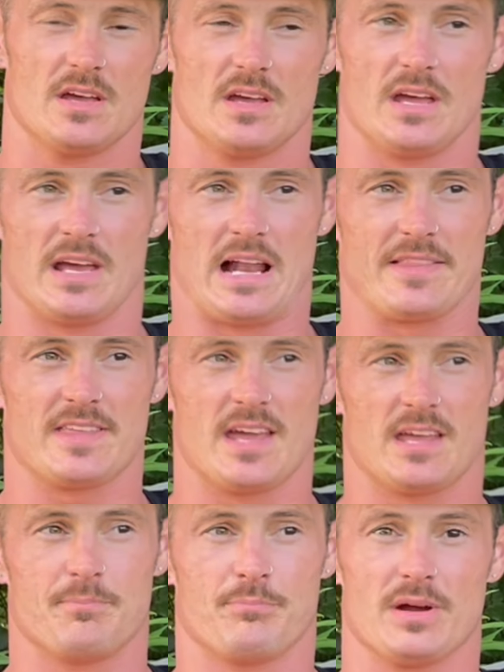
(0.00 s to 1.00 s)
And I
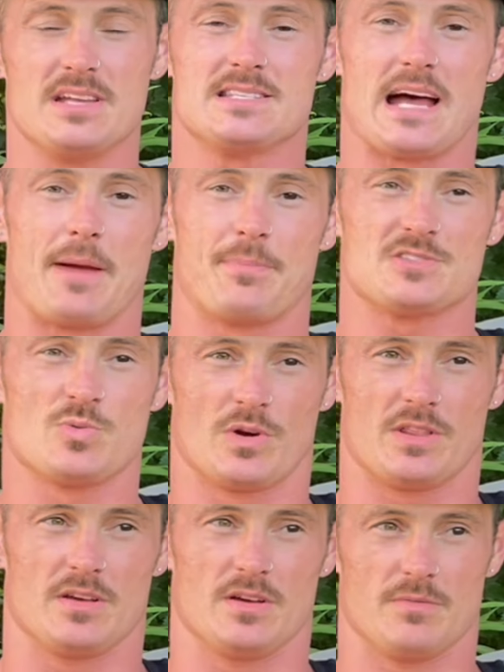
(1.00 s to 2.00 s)
think breed type is one
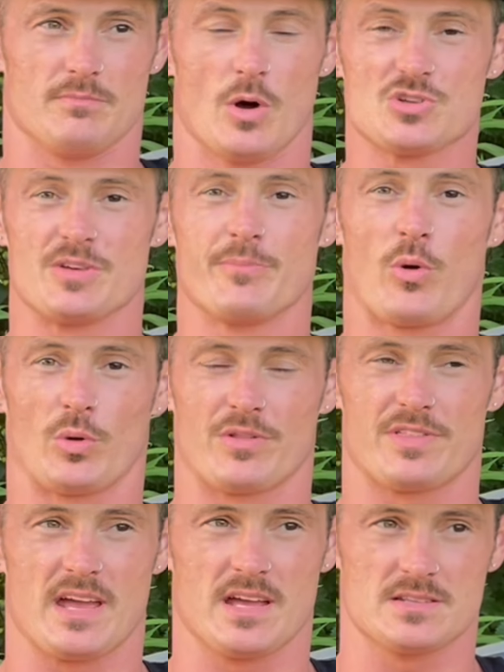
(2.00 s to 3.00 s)
of the most
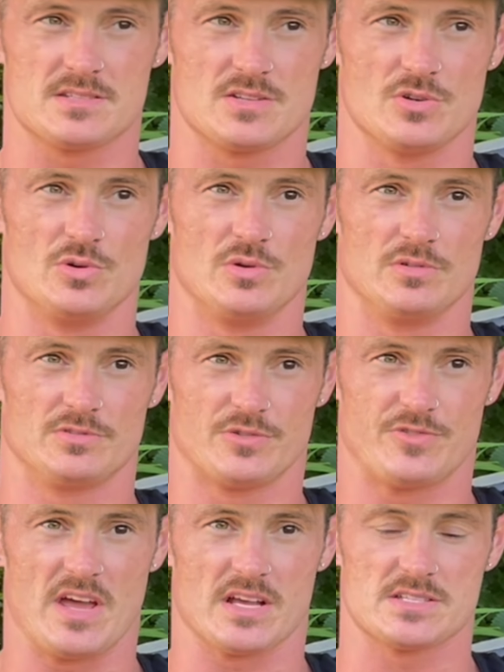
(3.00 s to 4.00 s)
important things to
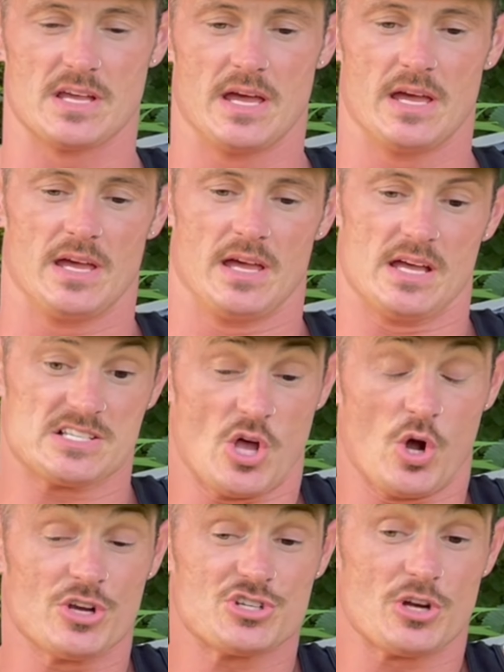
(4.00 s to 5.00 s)
fix. As
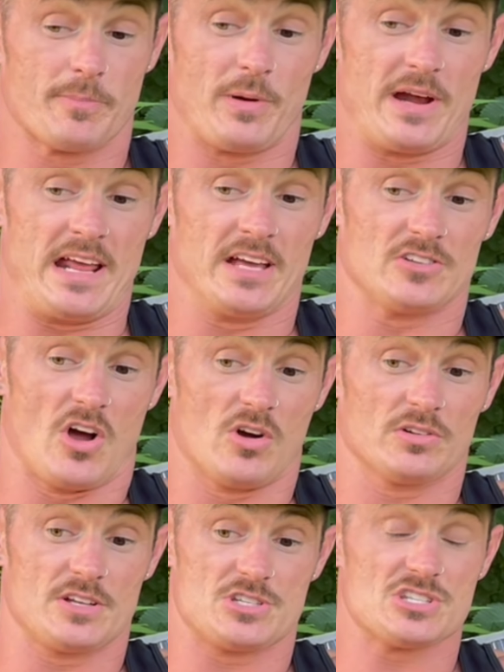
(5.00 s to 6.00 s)
long as you're breeding a
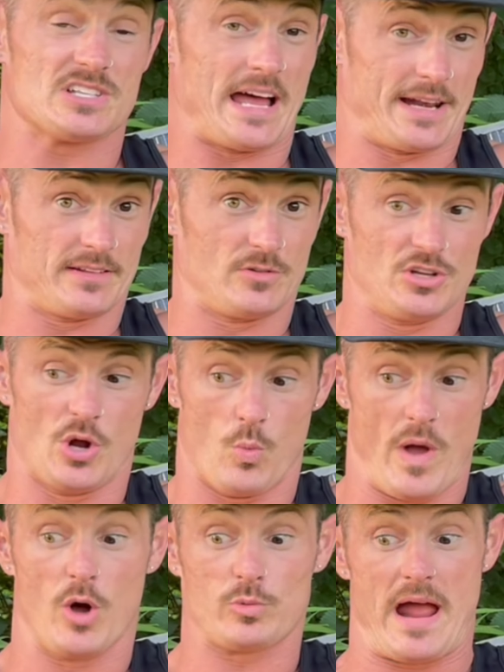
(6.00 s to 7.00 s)
dog that's just kind of, you know,
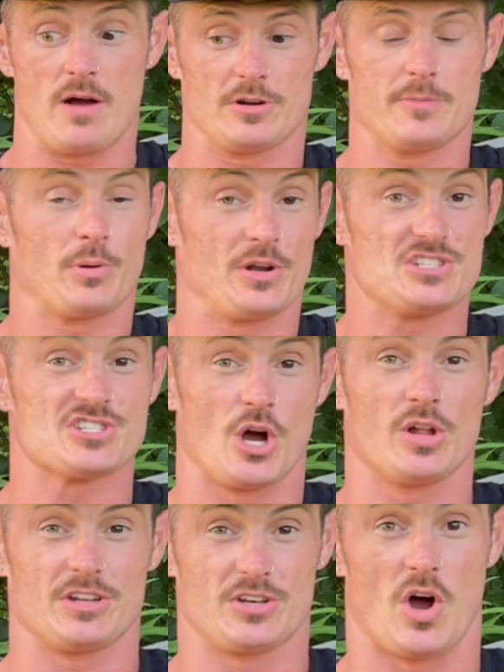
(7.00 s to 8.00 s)
well-rounded, pretty
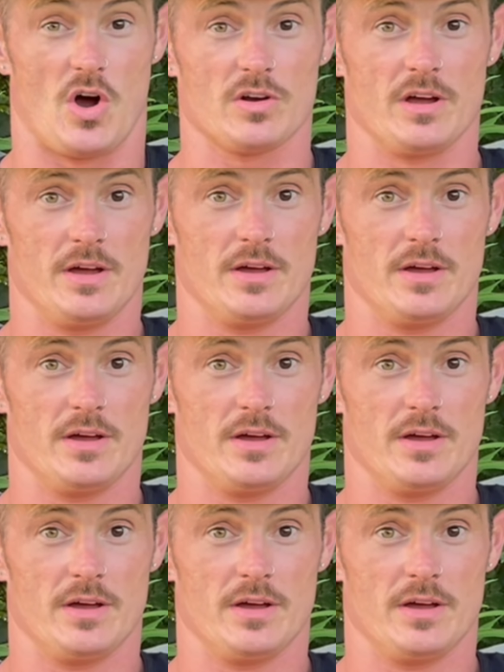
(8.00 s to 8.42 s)
solid dog,